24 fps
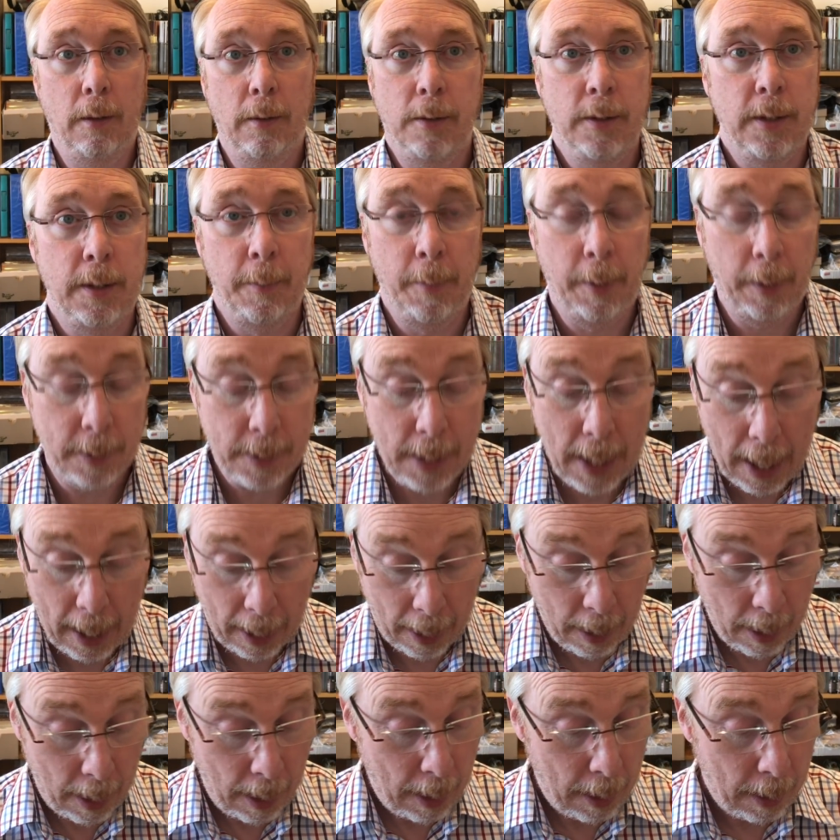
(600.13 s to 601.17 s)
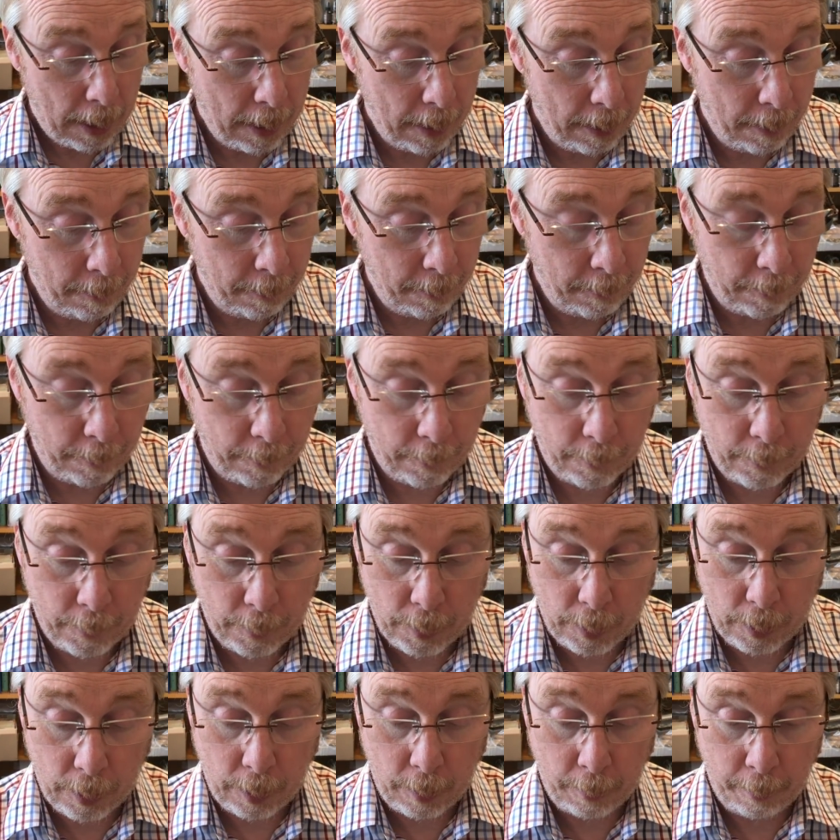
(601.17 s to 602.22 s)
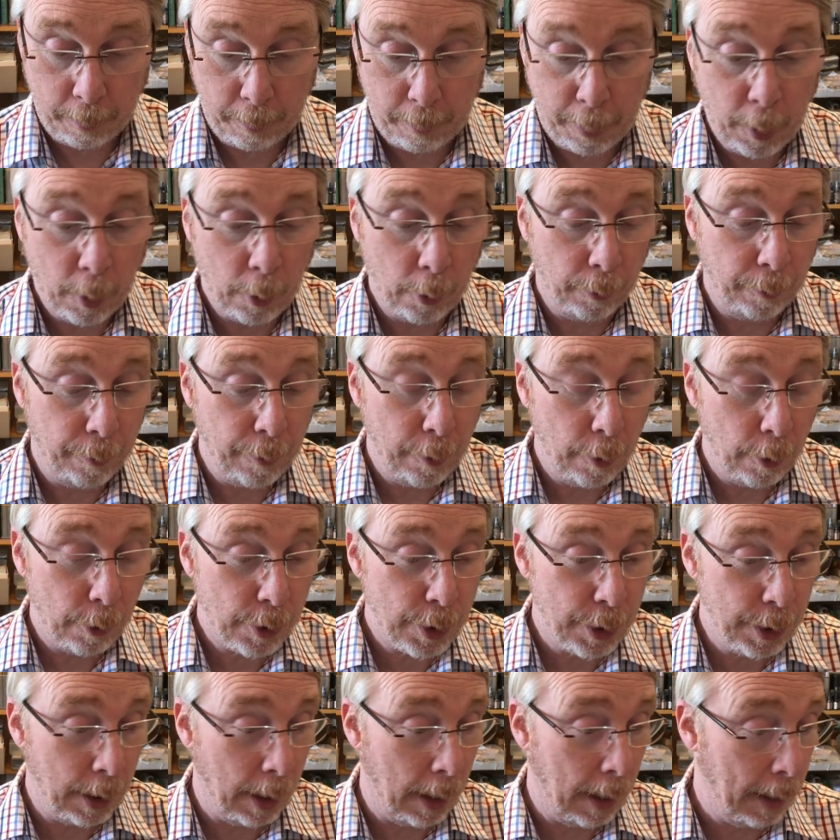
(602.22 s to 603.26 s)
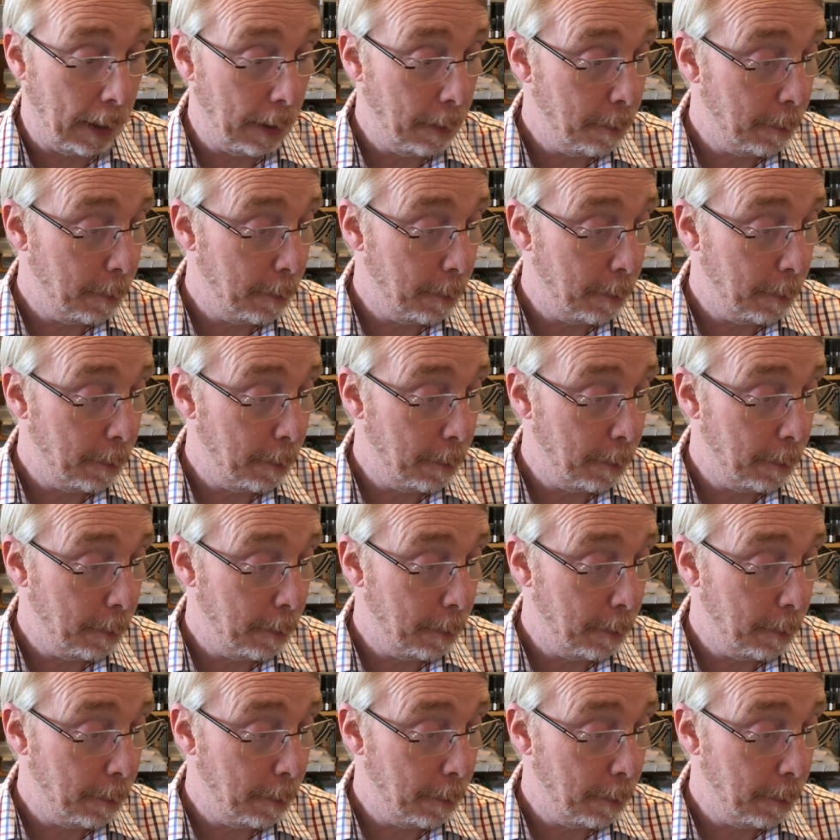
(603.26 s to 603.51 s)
Simple as that. Um, But unfortunately,